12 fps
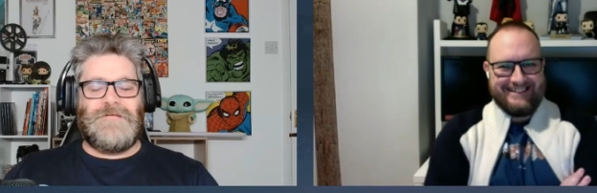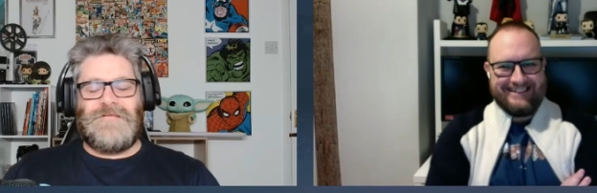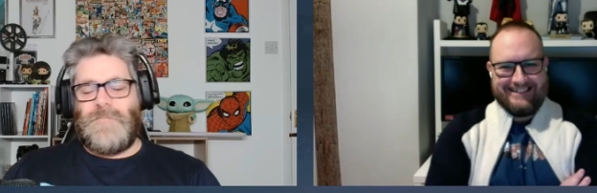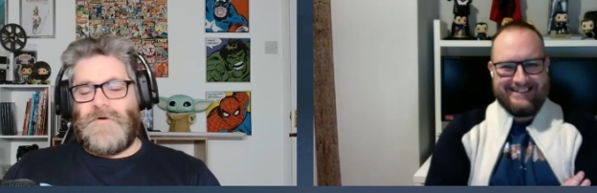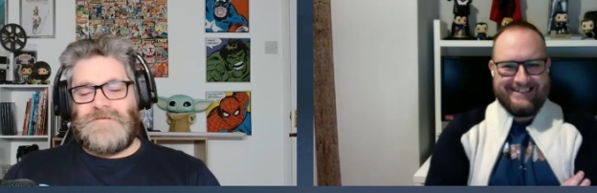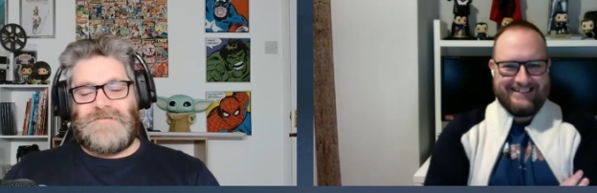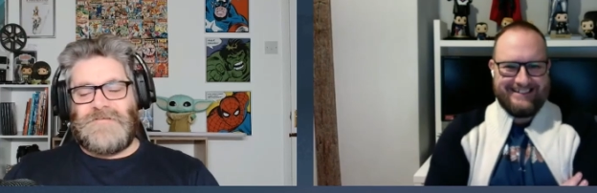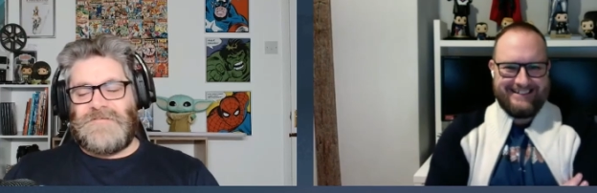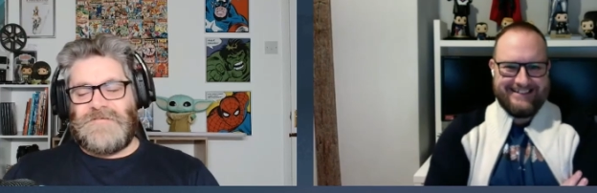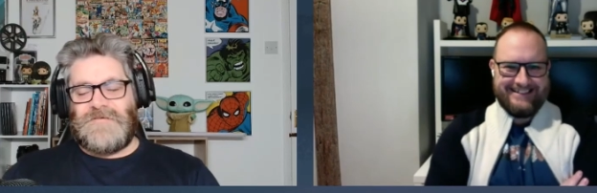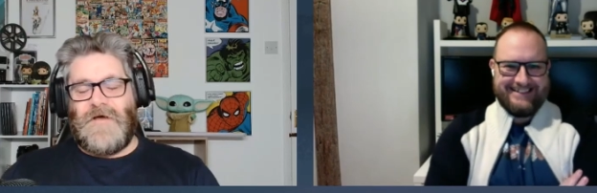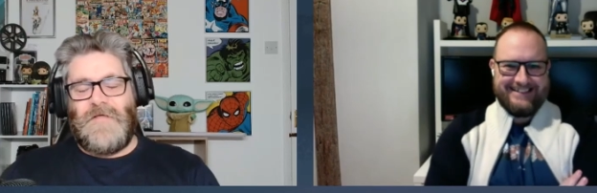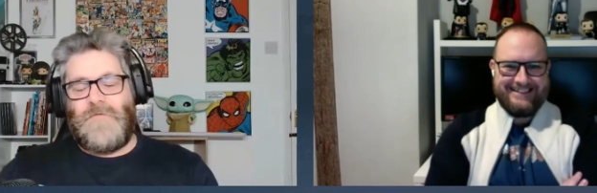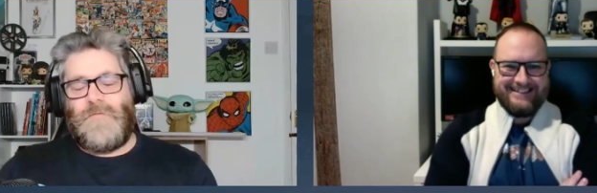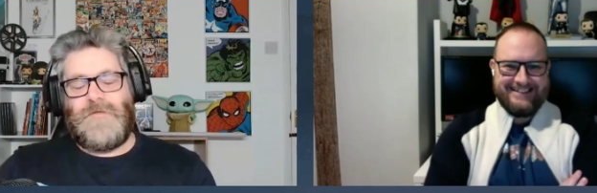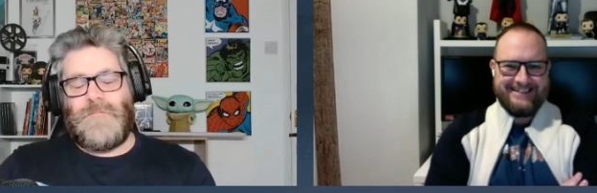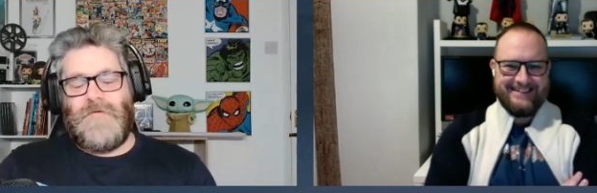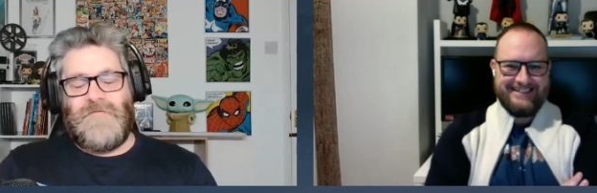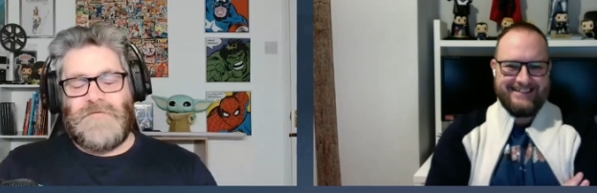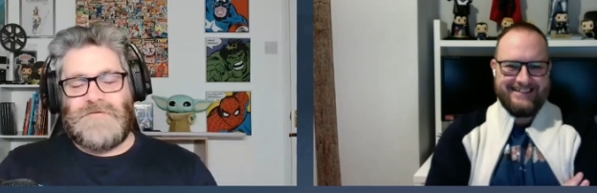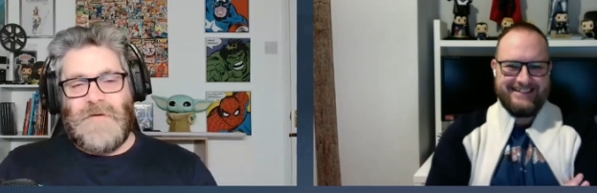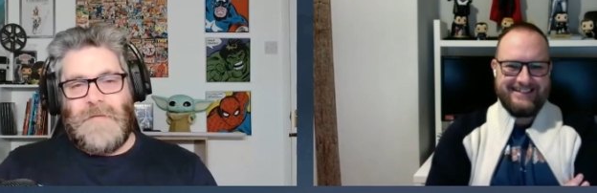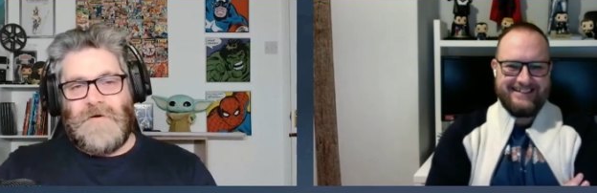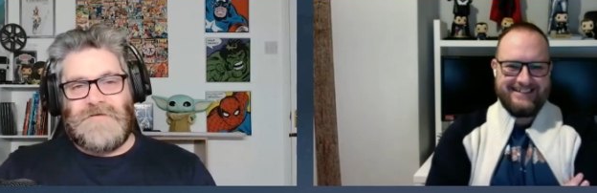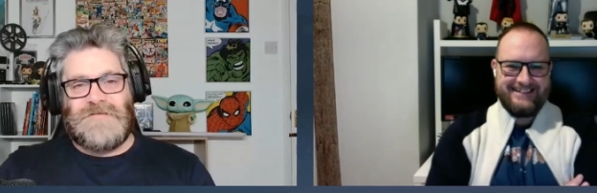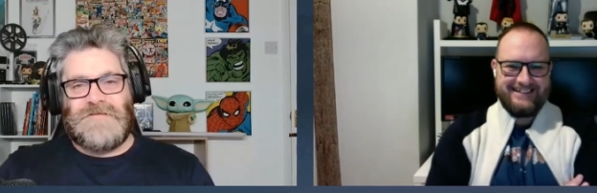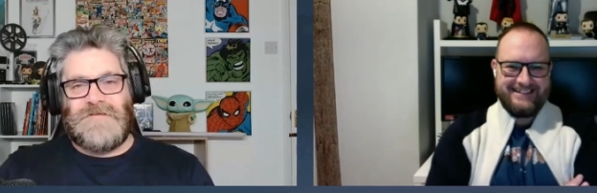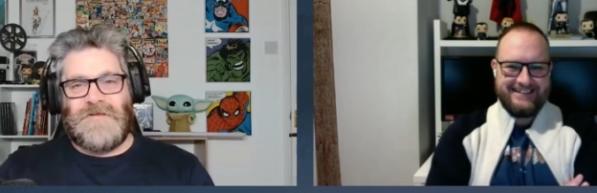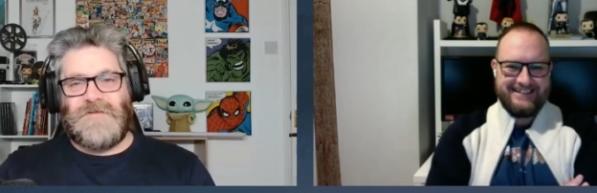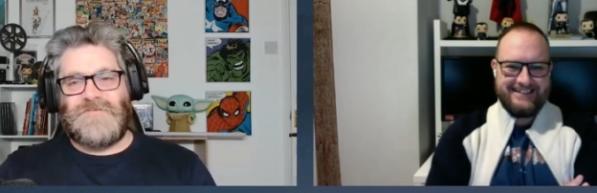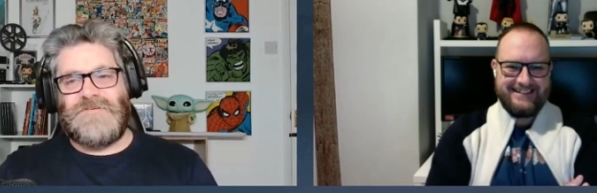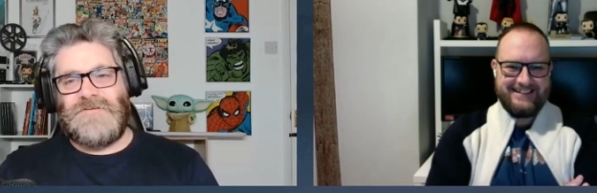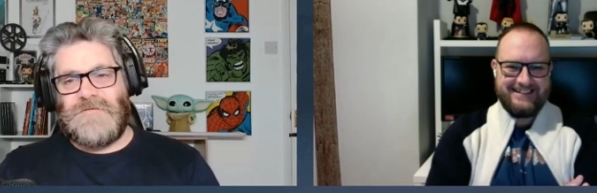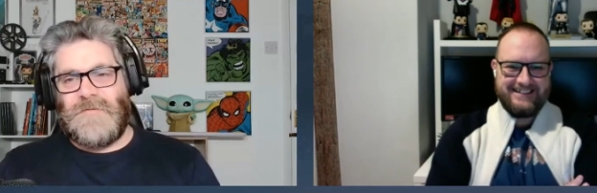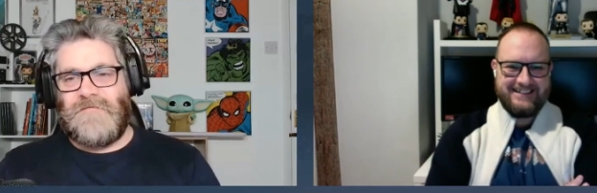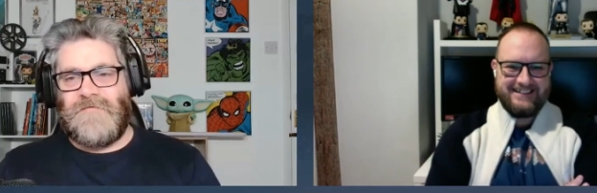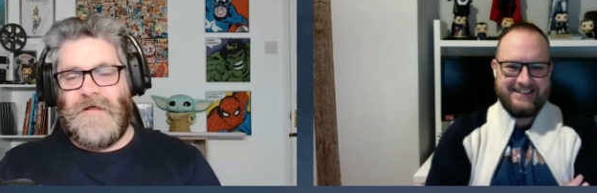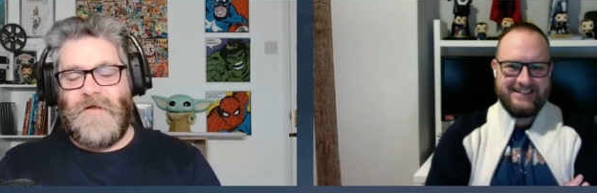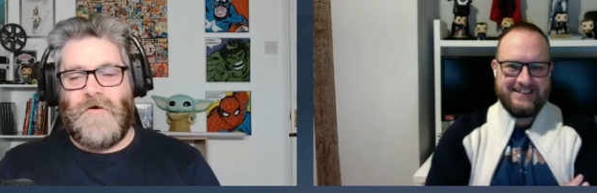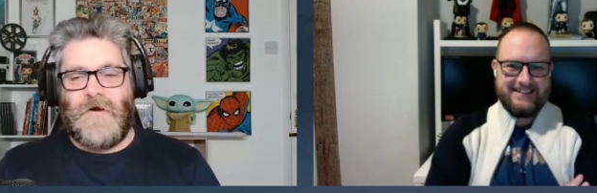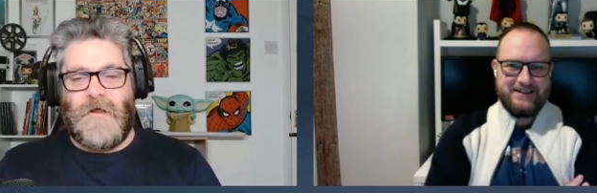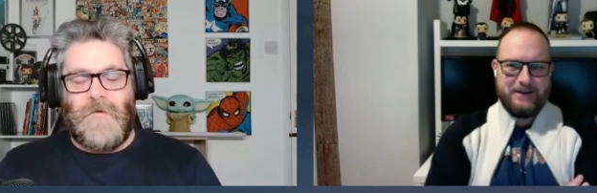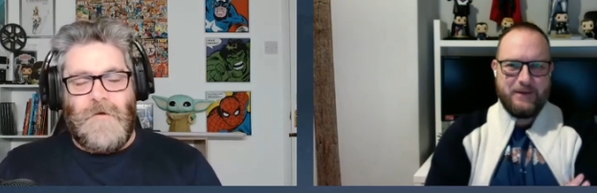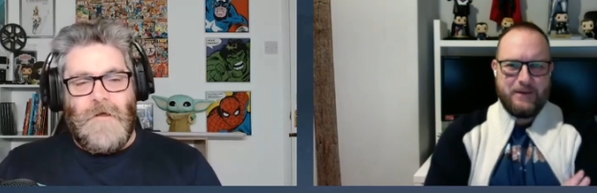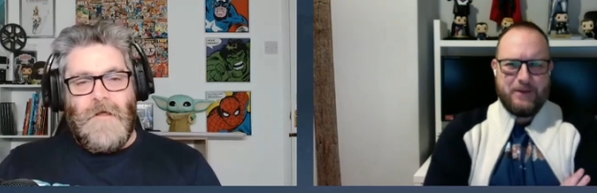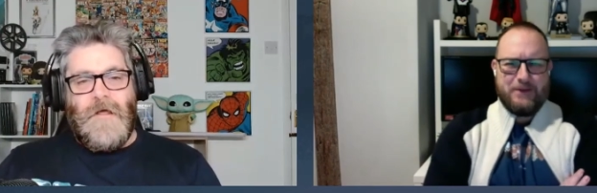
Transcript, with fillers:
Speaker 1: See, my sister's... I thought the movie was about my sister because she's a big fat lardo.